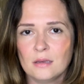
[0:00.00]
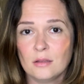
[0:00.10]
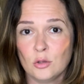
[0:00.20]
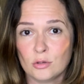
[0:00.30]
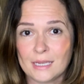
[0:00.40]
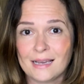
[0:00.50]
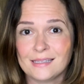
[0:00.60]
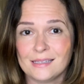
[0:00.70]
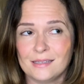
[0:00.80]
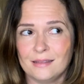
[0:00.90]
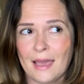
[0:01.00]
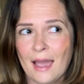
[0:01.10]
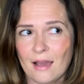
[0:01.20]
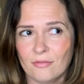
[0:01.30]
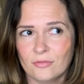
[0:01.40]
your taxes in
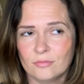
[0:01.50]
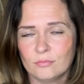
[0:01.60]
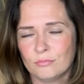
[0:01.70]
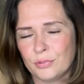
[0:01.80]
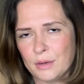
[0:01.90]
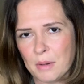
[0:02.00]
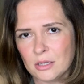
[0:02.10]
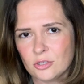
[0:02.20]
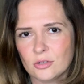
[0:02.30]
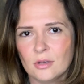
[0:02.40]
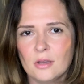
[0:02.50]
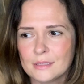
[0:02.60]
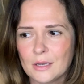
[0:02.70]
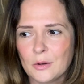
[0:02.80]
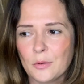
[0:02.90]
half pretty much.
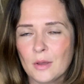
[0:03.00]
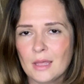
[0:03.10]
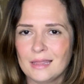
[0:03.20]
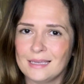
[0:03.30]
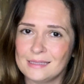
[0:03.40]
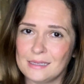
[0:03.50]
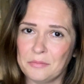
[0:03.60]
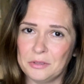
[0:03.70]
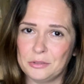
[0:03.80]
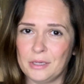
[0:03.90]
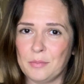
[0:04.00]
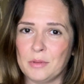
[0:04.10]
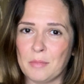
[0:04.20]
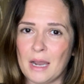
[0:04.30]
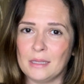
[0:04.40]
So that's something to keep
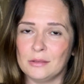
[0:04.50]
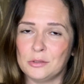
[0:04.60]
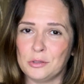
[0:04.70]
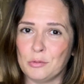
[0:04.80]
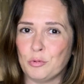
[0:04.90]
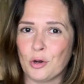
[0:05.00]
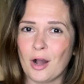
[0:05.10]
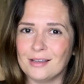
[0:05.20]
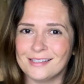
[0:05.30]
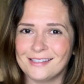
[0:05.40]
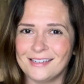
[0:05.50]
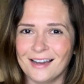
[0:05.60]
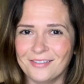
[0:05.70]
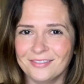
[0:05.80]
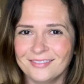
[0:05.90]
in mind to keep your costs
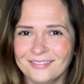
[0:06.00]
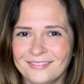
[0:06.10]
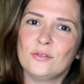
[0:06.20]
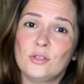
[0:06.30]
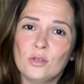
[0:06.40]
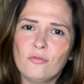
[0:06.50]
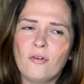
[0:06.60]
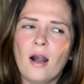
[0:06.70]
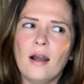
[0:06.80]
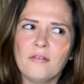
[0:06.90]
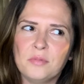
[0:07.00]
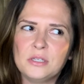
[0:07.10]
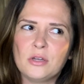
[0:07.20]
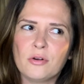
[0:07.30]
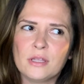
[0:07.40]
down. So far I've
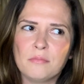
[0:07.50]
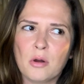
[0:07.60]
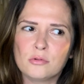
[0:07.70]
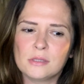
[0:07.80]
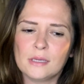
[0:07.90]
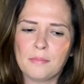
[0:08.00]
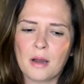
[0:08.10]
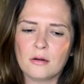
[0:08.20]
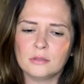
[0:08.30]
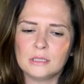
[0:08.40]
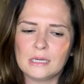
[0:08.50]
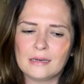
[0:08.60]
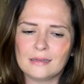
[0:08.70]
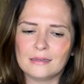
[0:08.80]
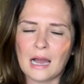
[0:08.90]
been talking mostly about
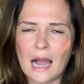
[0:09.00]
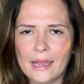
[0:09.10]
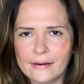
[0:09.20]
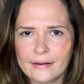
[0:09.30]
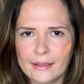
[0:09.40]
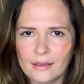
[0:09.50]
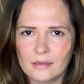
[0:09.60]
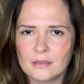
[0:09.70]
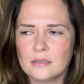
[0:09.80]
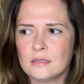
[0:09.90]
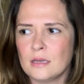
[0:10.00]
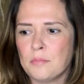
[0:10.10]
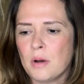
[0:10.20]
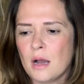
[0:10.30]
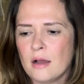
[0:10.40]
kind of higher end
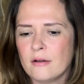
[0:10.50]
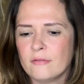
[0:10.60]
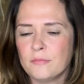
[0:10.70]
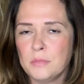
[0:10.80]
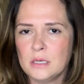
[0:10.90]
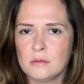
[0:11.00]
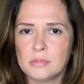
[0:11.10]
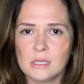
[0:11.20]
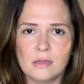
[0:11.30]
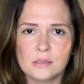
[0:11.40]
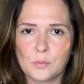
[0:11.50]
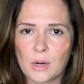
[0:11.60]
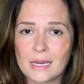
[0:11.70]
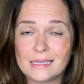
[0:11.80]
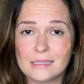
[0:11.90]
above medium sales
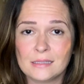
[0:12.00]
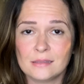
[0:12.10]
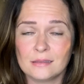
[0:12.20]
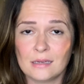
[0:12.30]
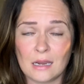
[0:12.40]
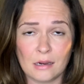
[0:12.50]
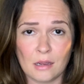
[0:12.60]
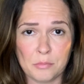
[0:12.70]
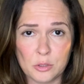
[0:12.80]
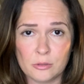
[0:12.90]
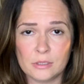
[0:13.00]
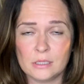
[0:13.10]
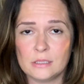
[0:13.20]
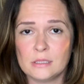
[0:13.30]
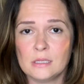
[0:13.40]
price kind of
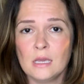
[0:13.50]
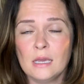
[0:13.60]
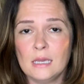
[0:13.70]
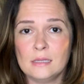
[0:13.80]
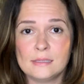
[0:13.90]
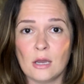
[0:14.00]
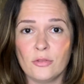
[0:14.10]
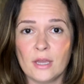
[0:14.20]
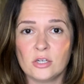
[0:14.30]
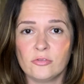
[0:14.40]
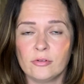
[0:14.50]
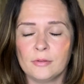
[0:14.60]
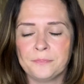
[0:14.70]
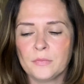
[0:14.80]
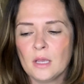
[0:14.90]
communities in South Asheville